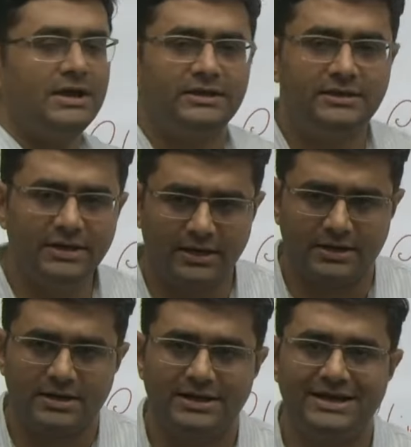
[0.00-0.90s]
Here,
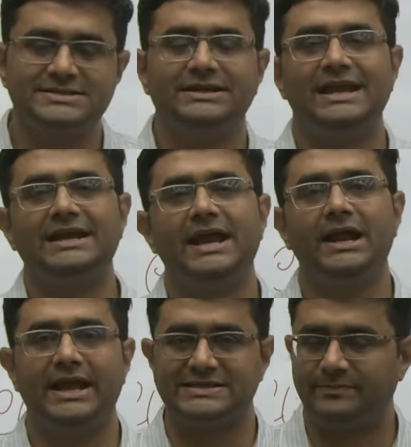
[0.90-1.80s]
it's a detailed
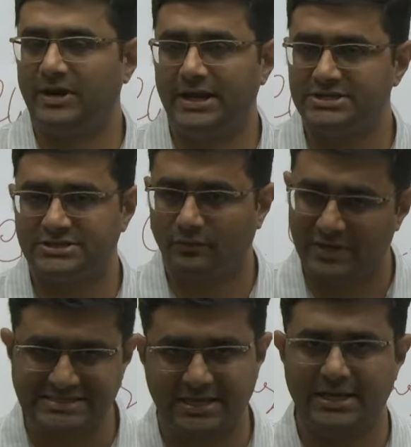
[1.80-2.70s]
explanation.
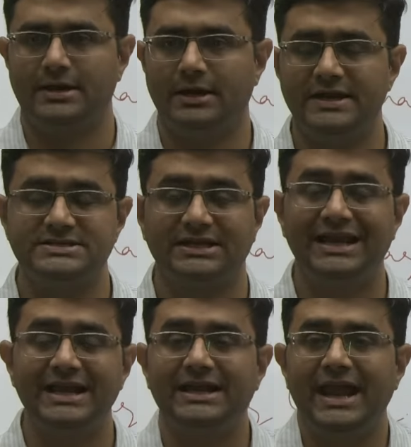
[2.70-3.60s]
Once again, it's a
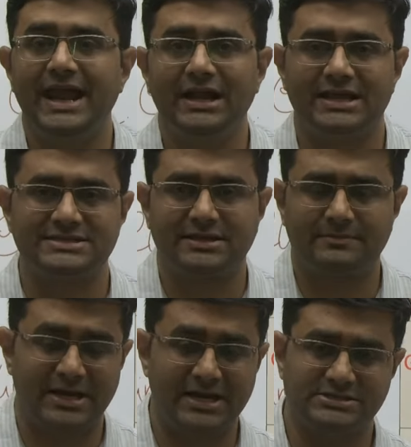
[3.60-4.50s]
detailed
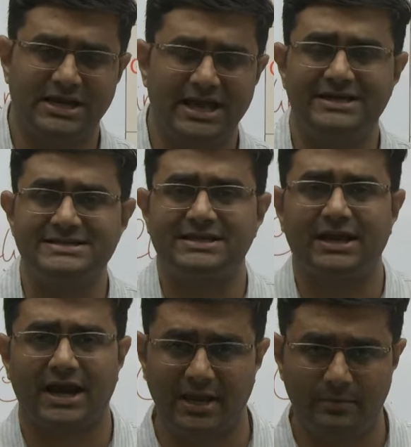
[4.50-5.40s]
explanation, like
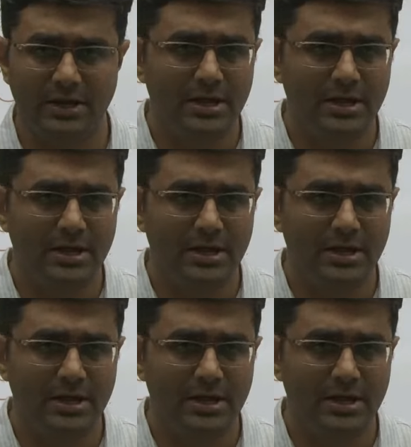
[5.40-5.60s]
describe.